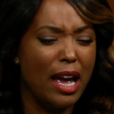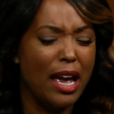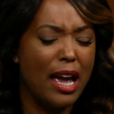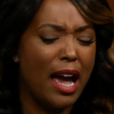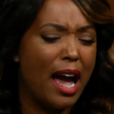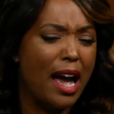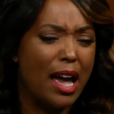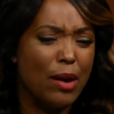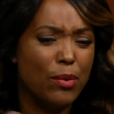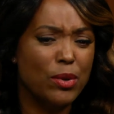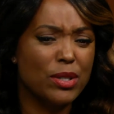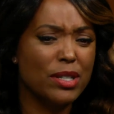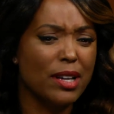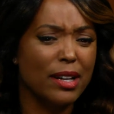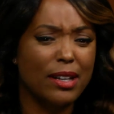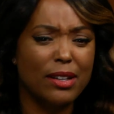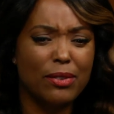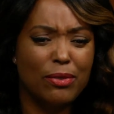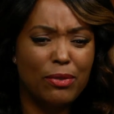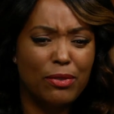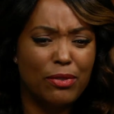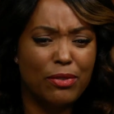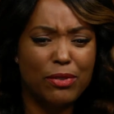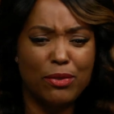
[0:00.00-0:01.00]
it was like
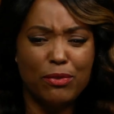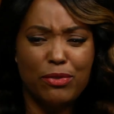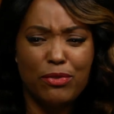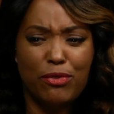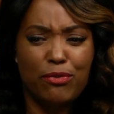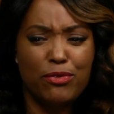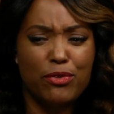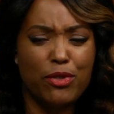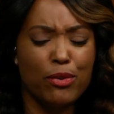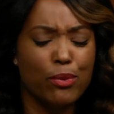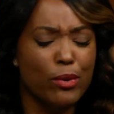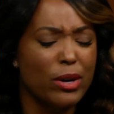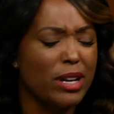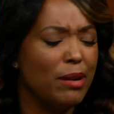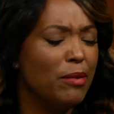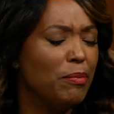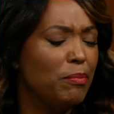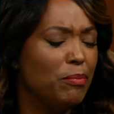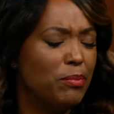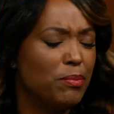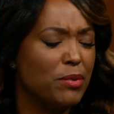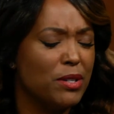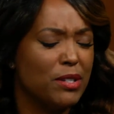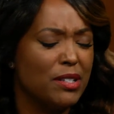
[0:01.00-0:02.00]
three
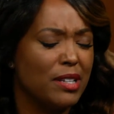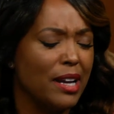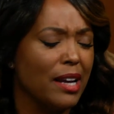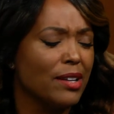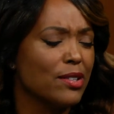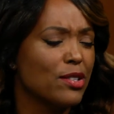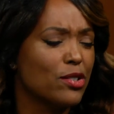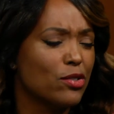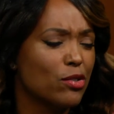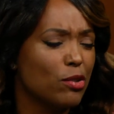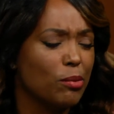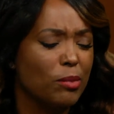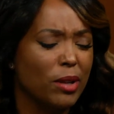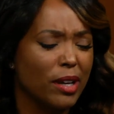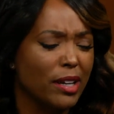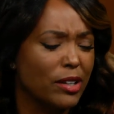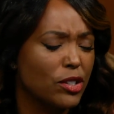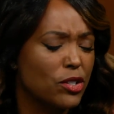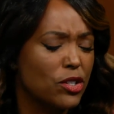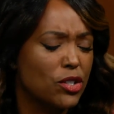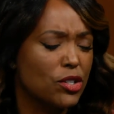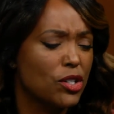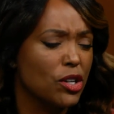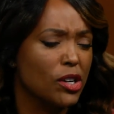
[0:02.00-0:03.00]
stanzas from like
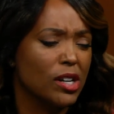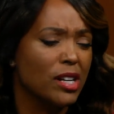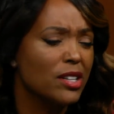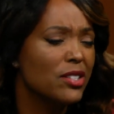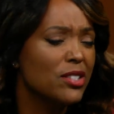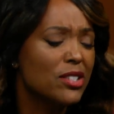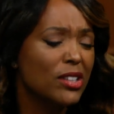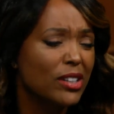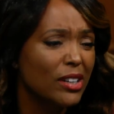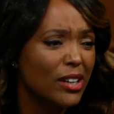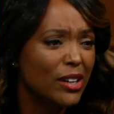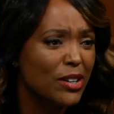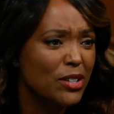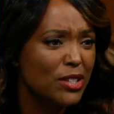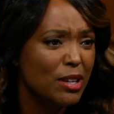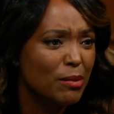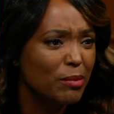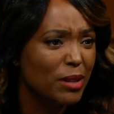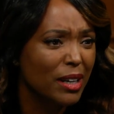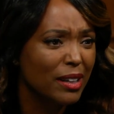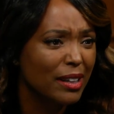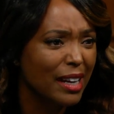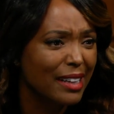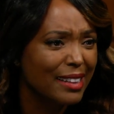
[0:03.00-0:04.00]
Chaucer or
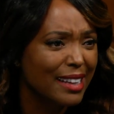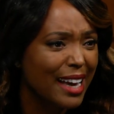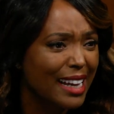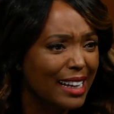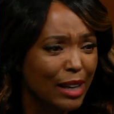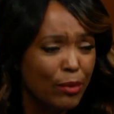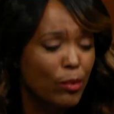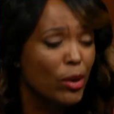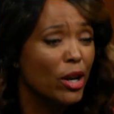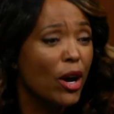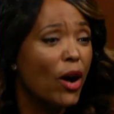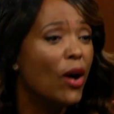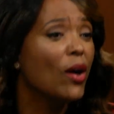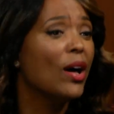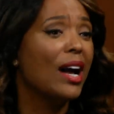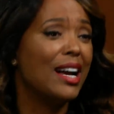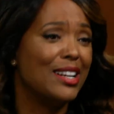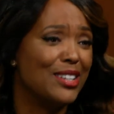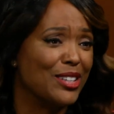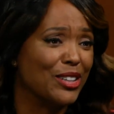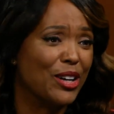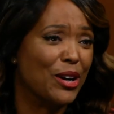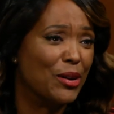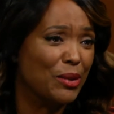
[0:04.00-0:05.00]
something like that. Like we all
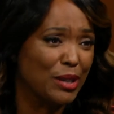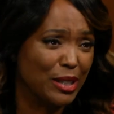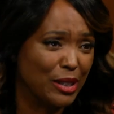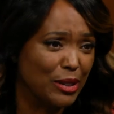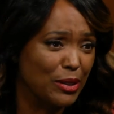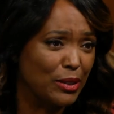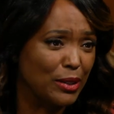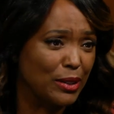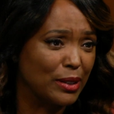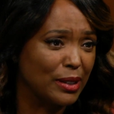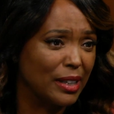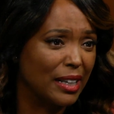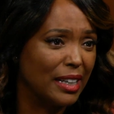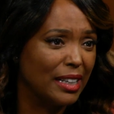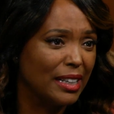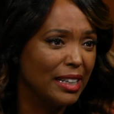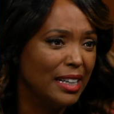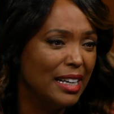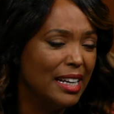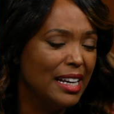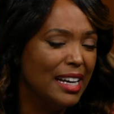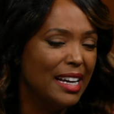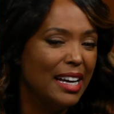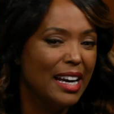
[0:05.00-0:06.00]
had to go and Google it.
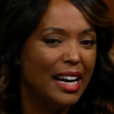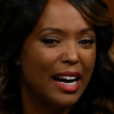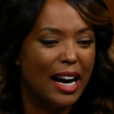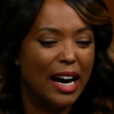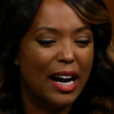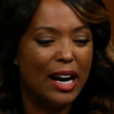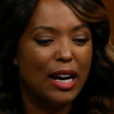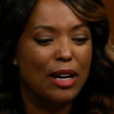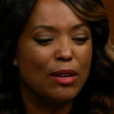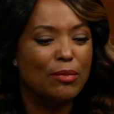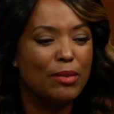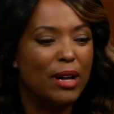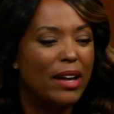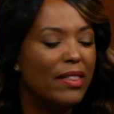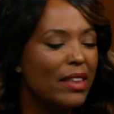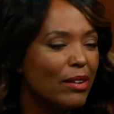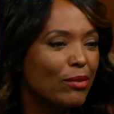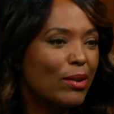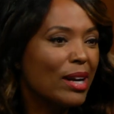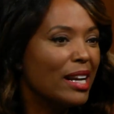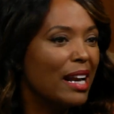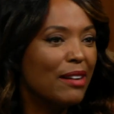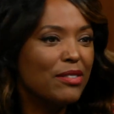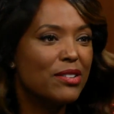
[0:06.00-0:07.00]
Right. Yeah. Um, and
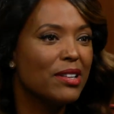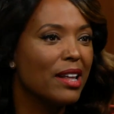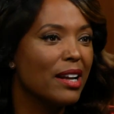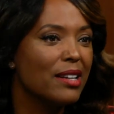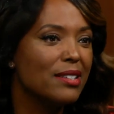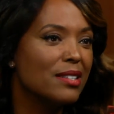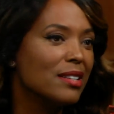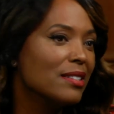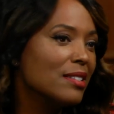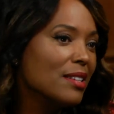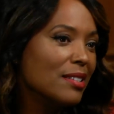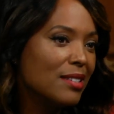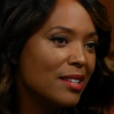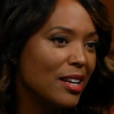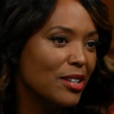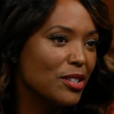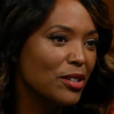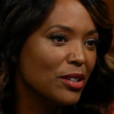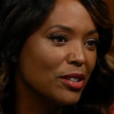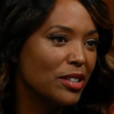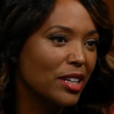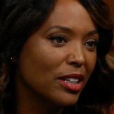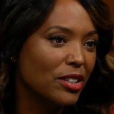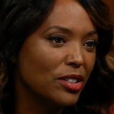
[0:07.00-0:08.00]
then right after that is a
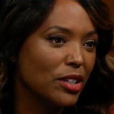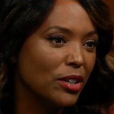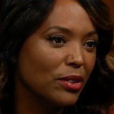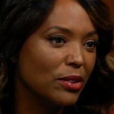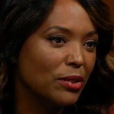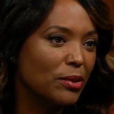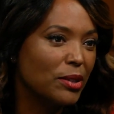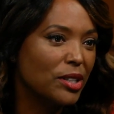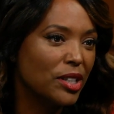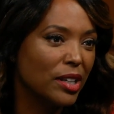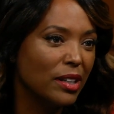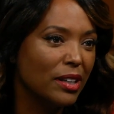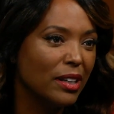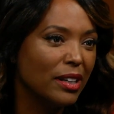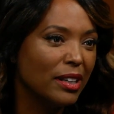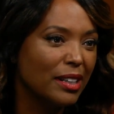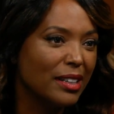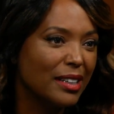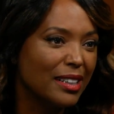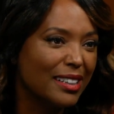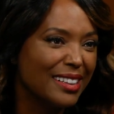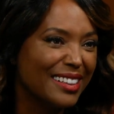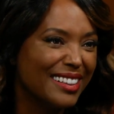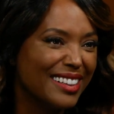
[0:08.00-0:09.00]
sensational dick joke, which I
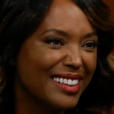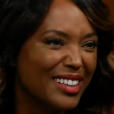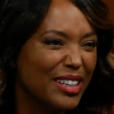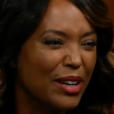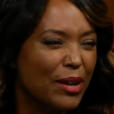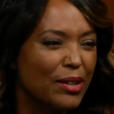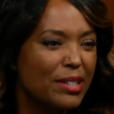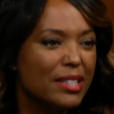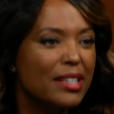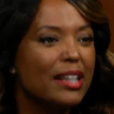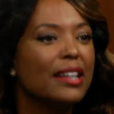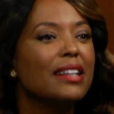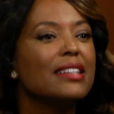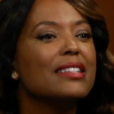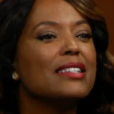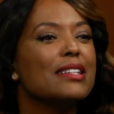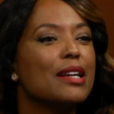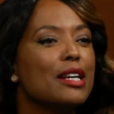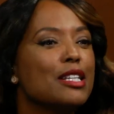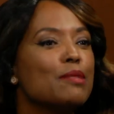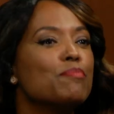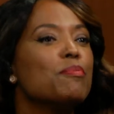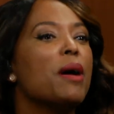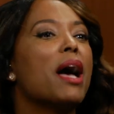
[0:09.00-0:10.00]
think you know it's like it's a
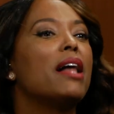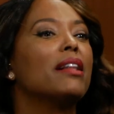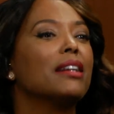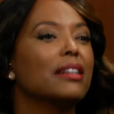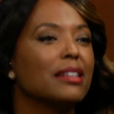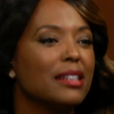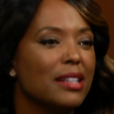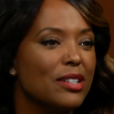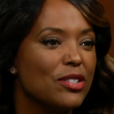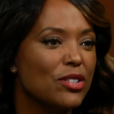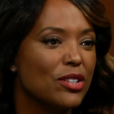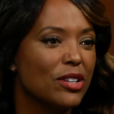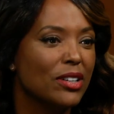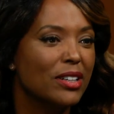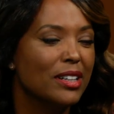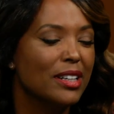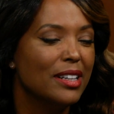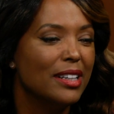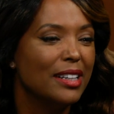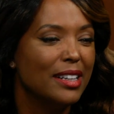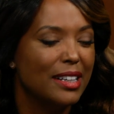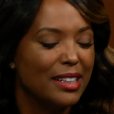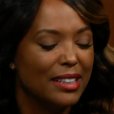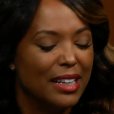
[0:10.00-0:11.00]
nice palate cleanser.
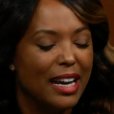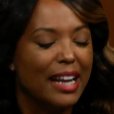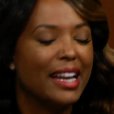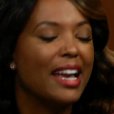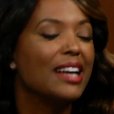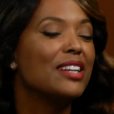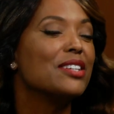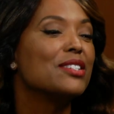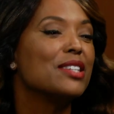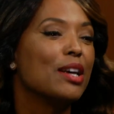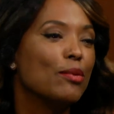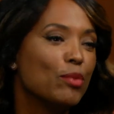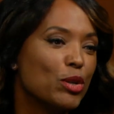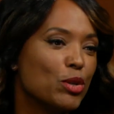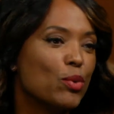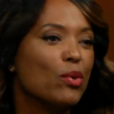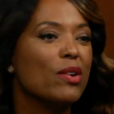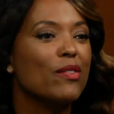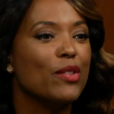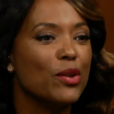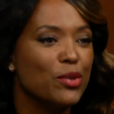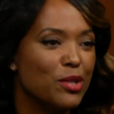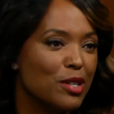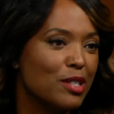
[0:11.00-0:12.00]
I can't decide which
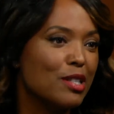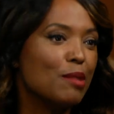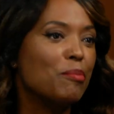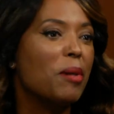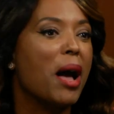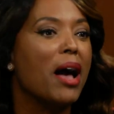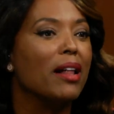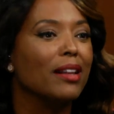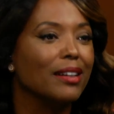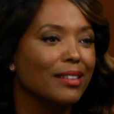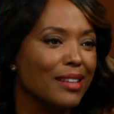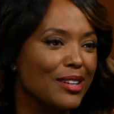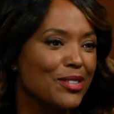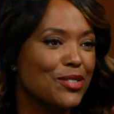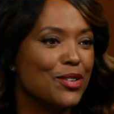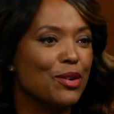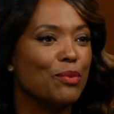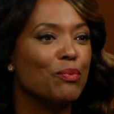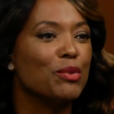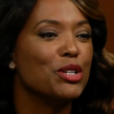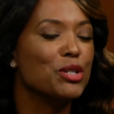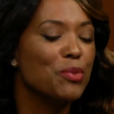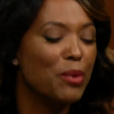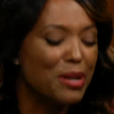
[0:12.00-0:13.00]
one of those is the palate cleanser
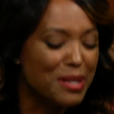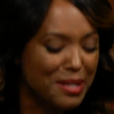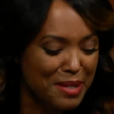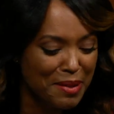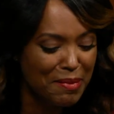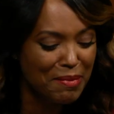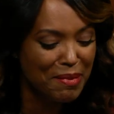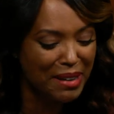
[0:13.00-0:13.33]
and which one's the